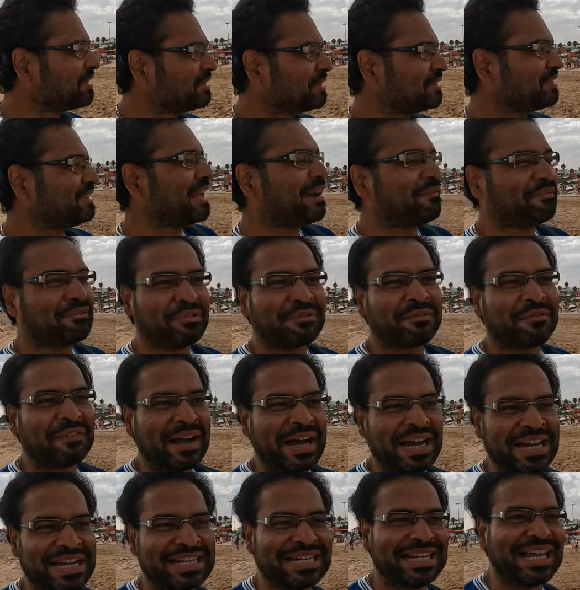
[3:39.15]
just have to
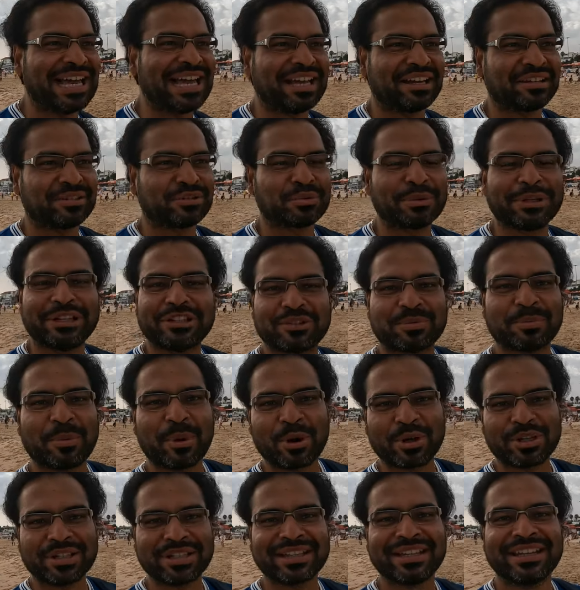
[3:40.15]
find like a sweet
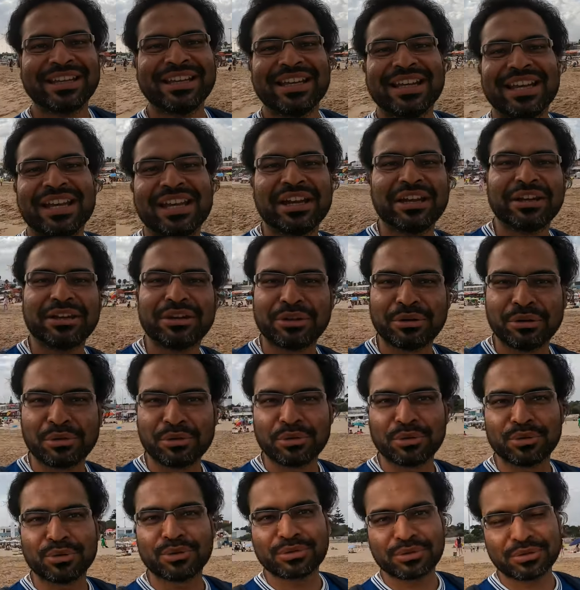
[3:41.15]
spot
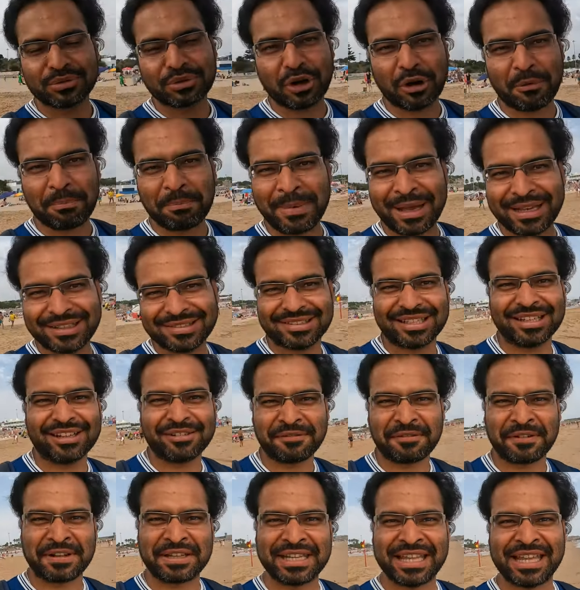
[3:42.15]
to drop my
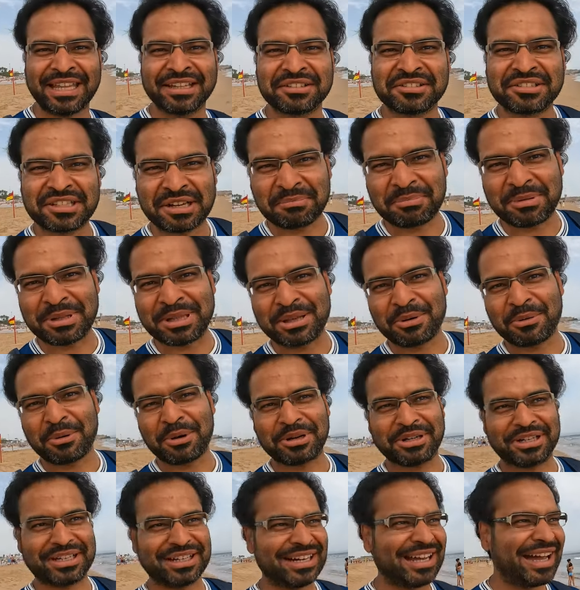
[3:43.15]
stuff and then jump in the
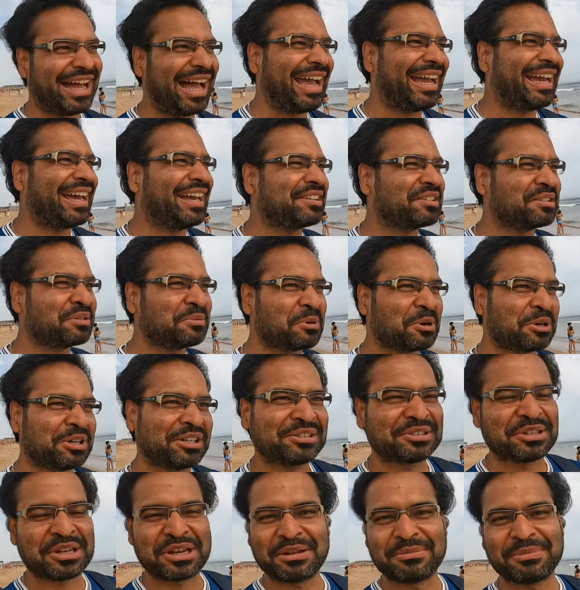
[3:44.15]
water. I guess the
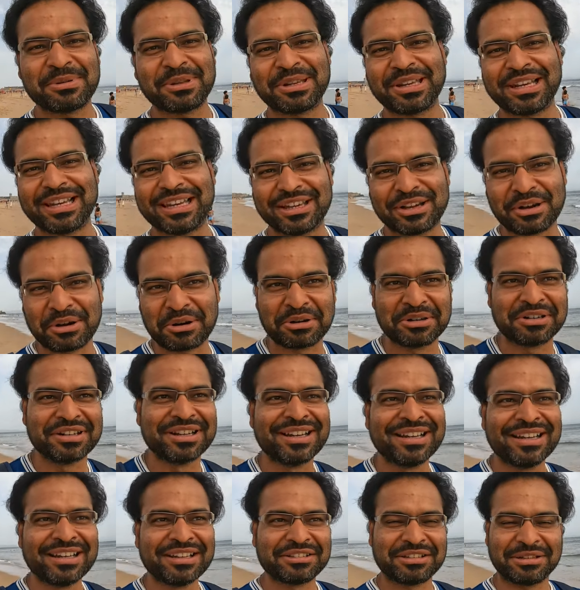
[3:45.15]
water is gonna be really cold,
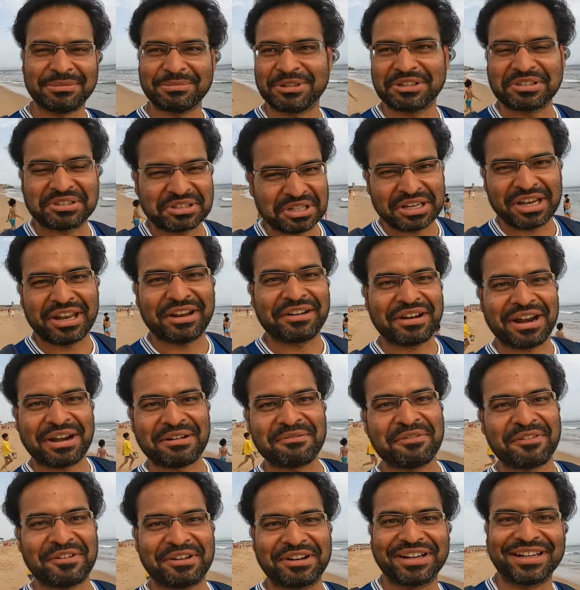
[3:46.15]
so I'm just gonna
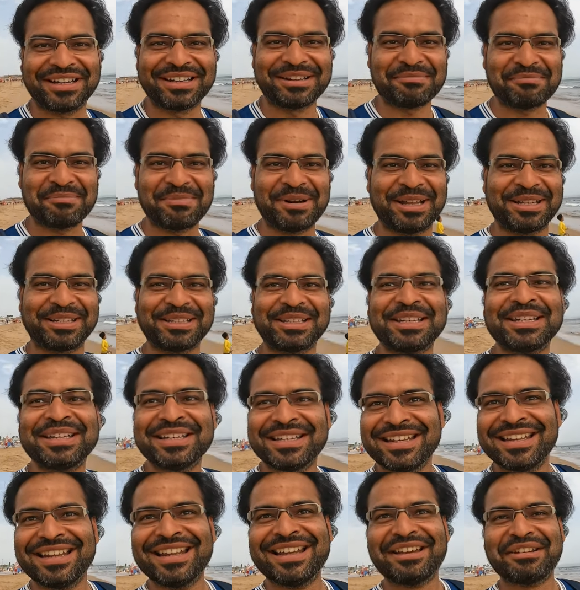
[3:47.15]
run for it, but
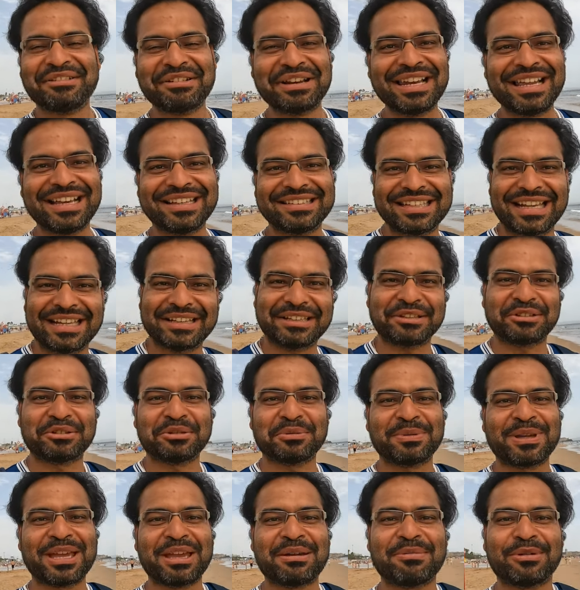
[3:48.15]
really excited
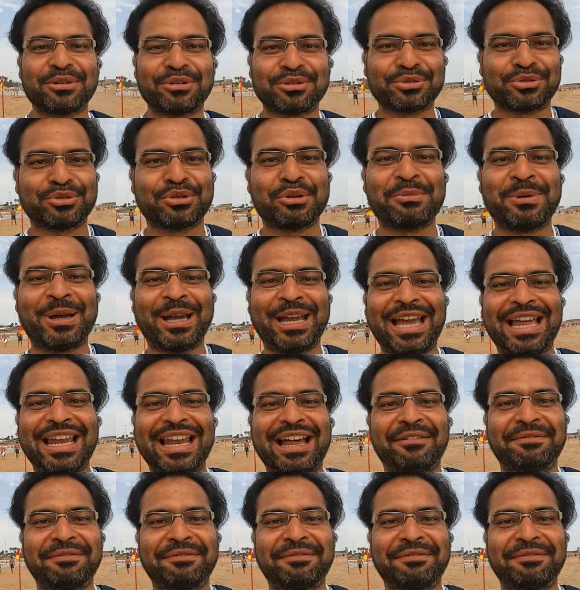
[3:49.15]
to be able to swim again